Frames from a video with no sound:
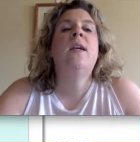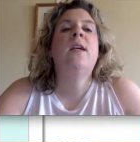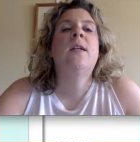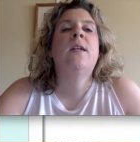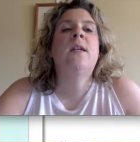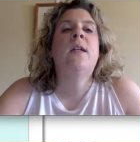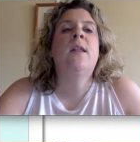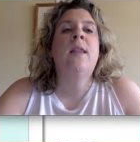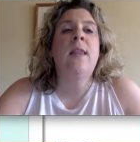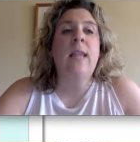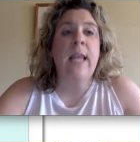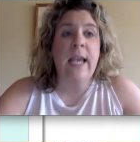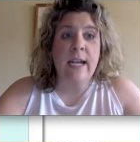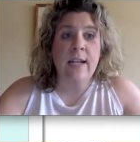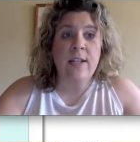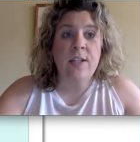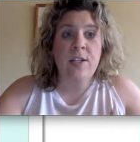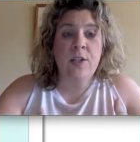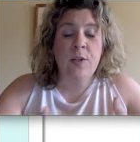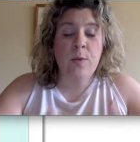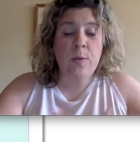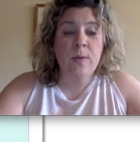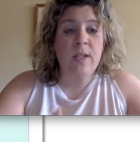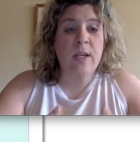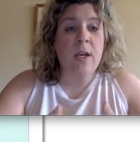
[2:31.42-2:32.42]

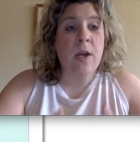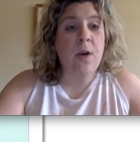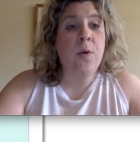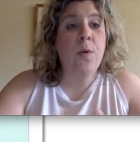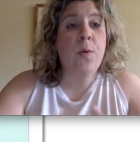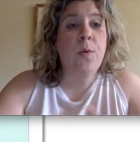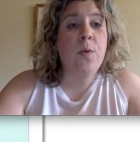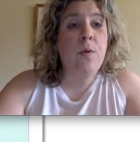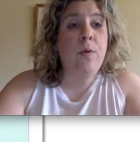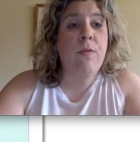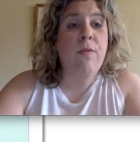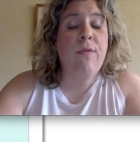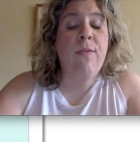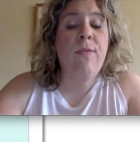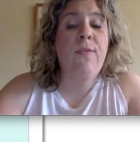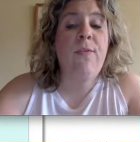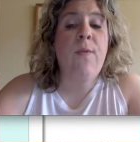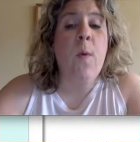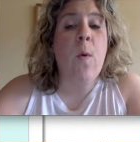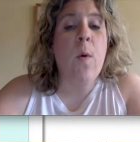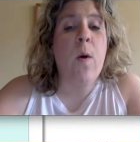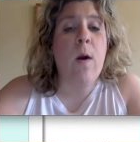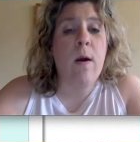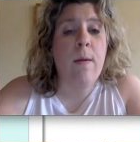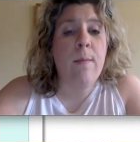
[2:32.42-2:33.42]
linked using a Google
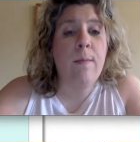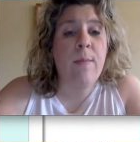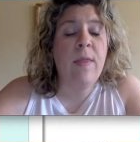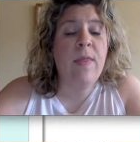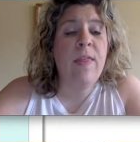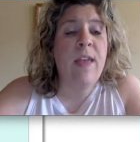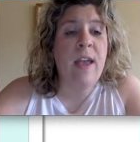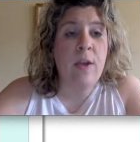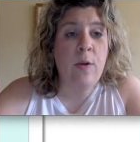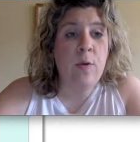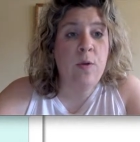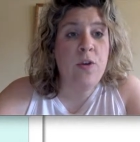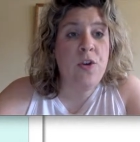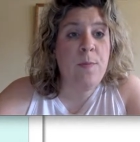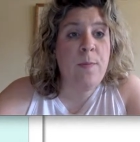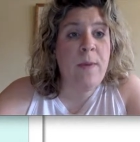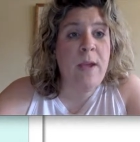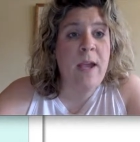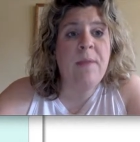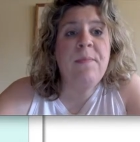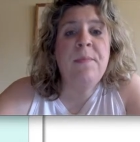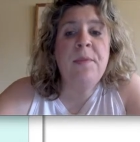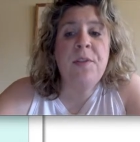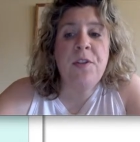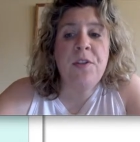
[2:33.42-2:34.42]
form that you should
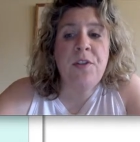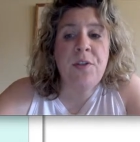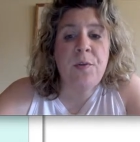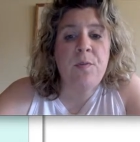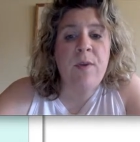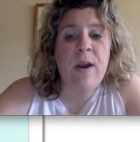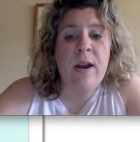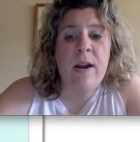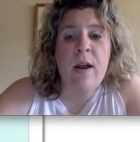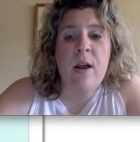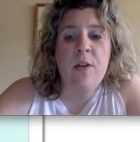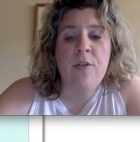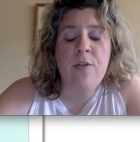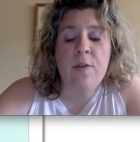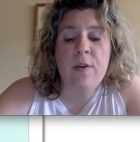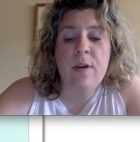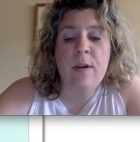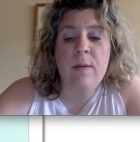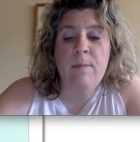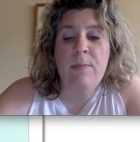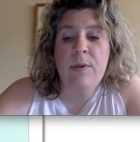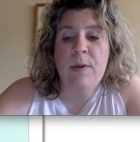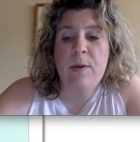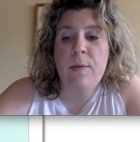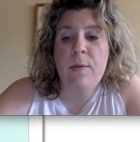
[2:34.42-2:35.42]
be able to do right on your
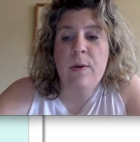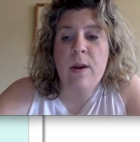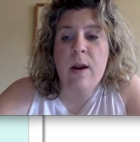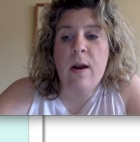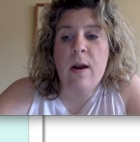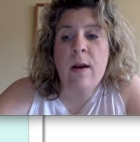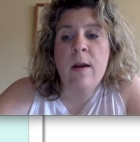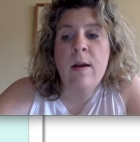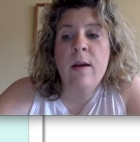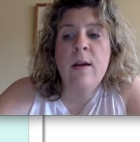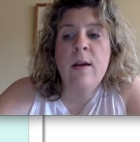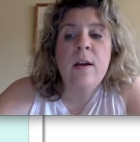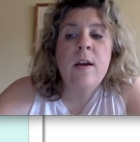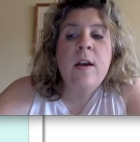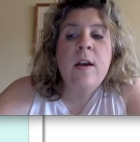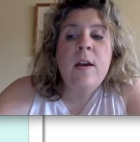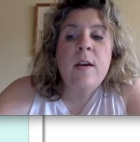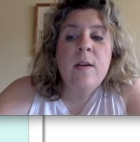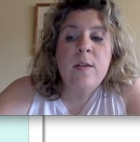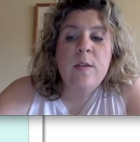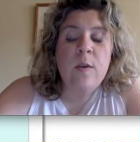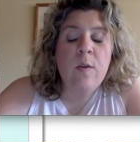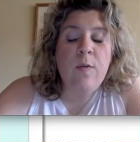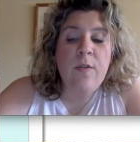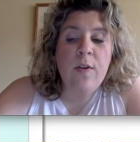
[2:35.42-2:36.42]
computer.
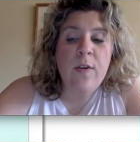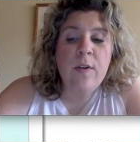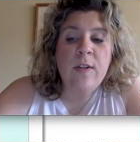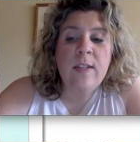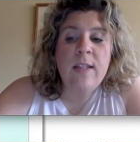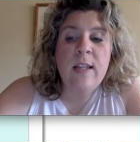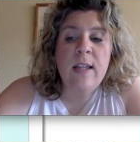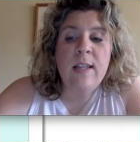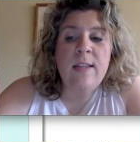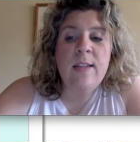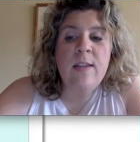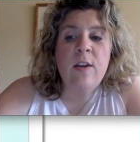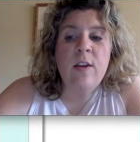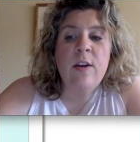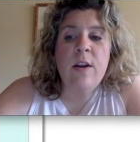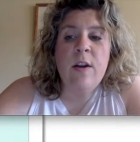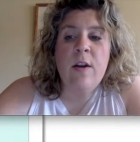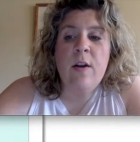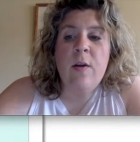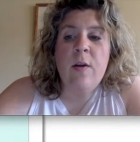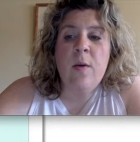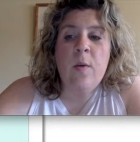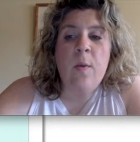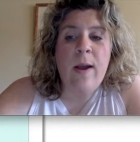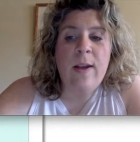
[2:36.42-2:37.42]
So first, let's look at
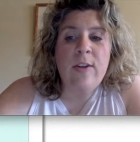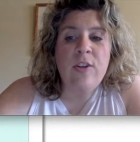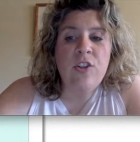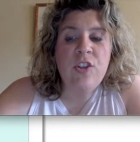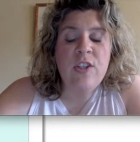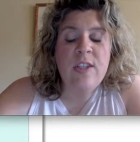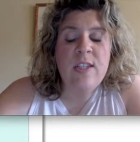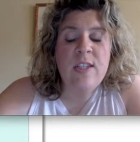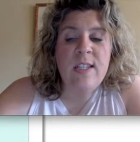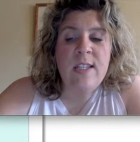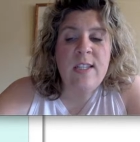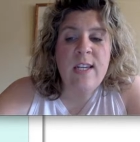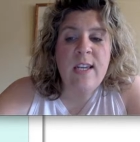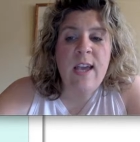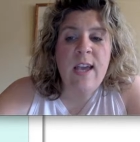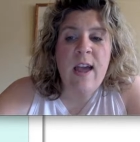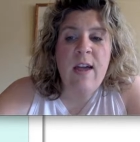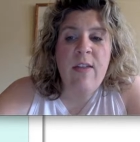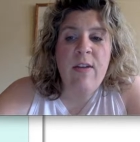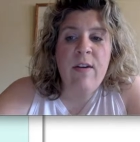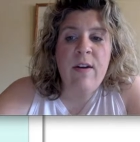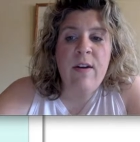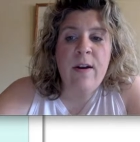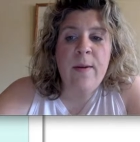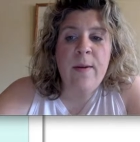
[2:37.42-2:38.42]
our questions
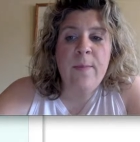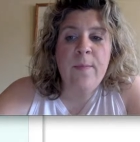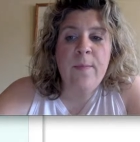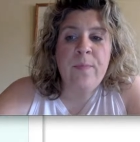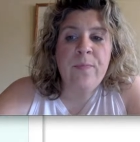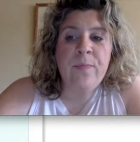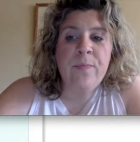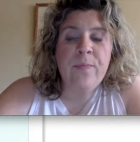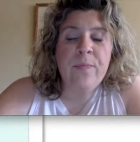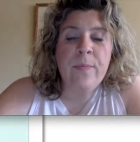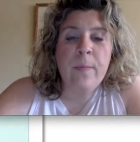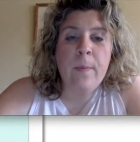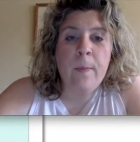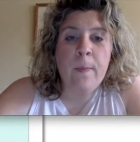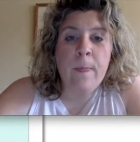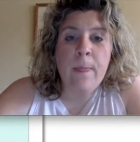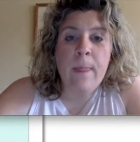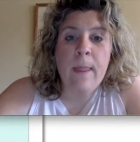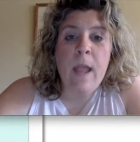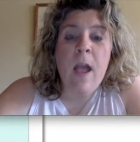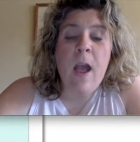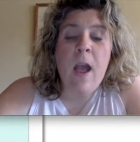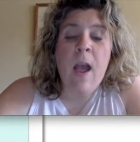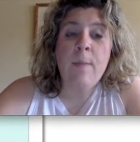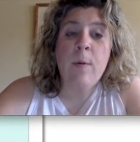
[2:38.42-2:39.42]
together.
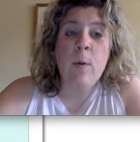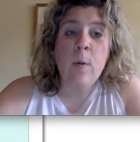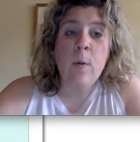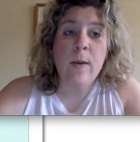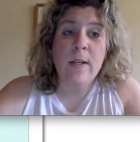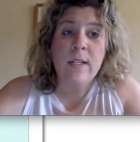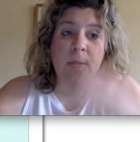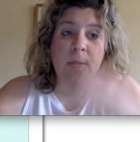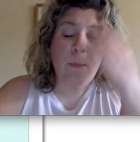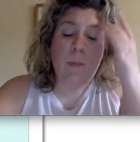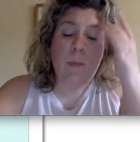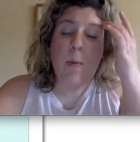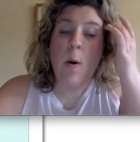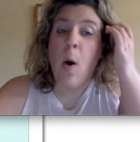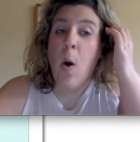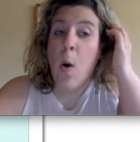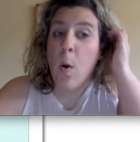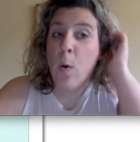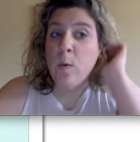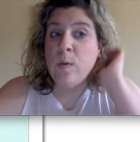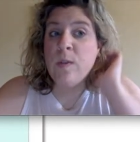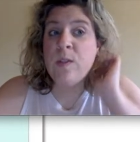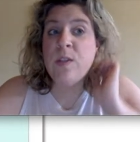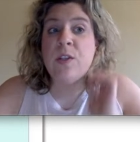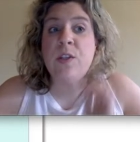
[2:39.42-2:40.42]
I'm going to
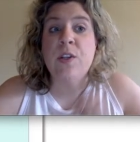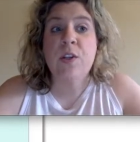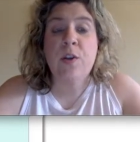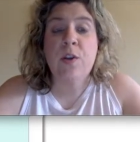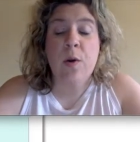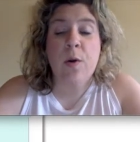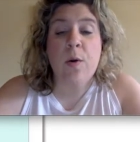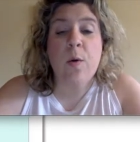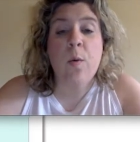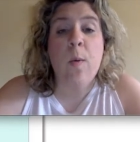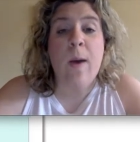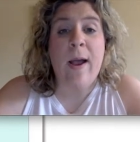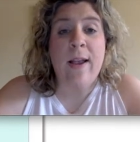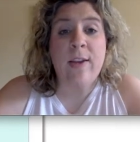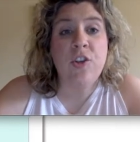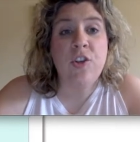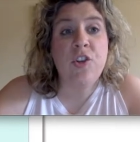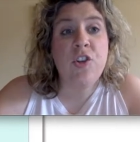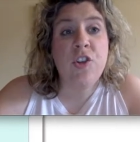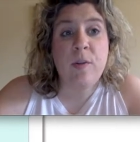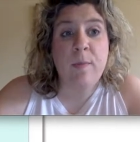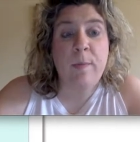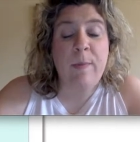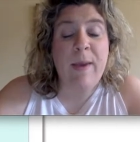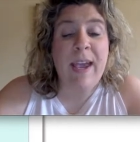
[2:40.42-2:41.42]
post your
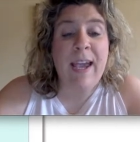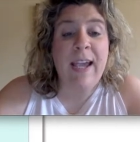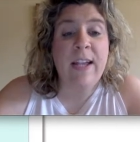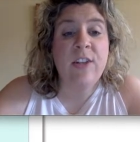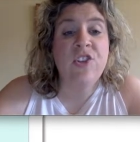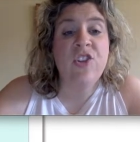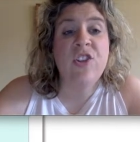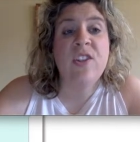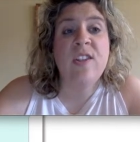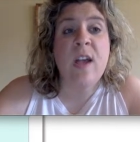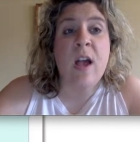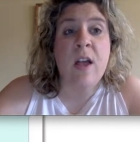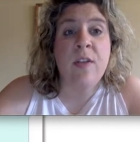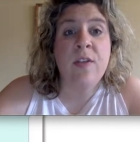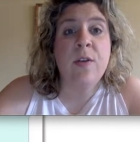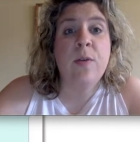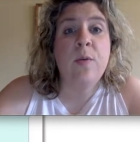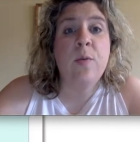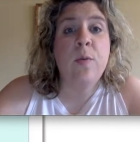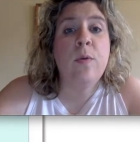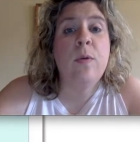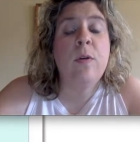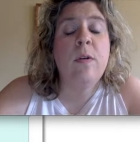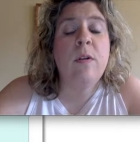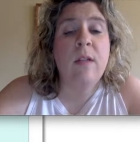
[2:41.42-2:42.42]
question pages on the
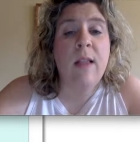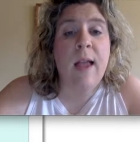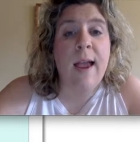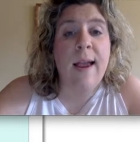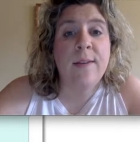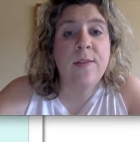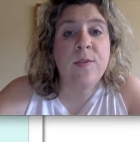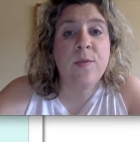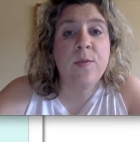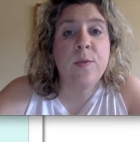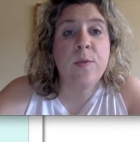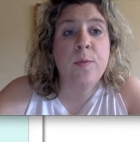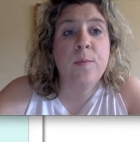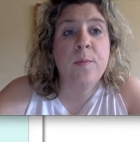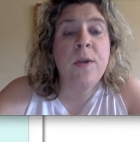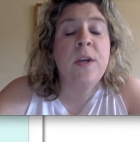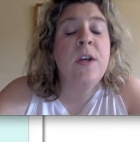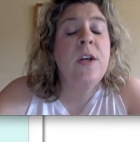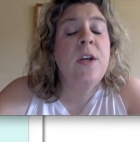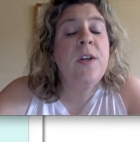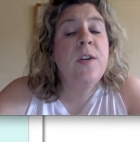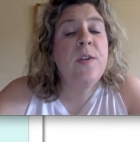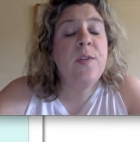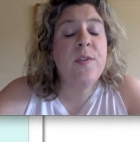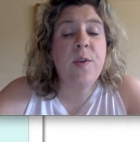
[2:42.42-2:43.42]
Google Classroom
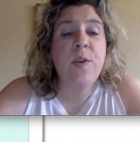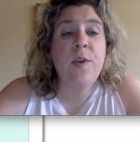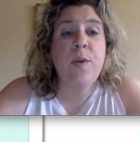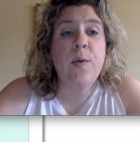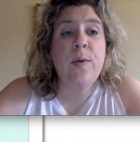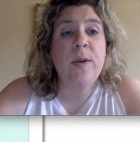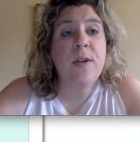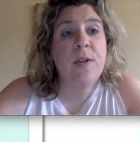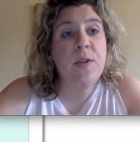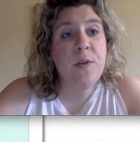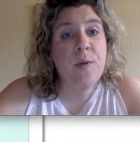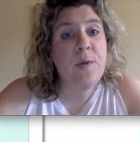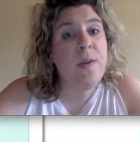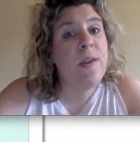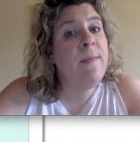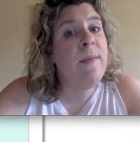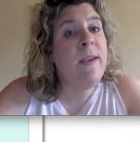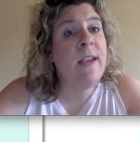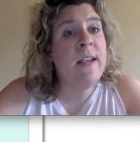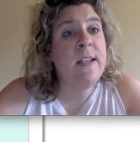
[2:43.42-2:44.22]
so you can do them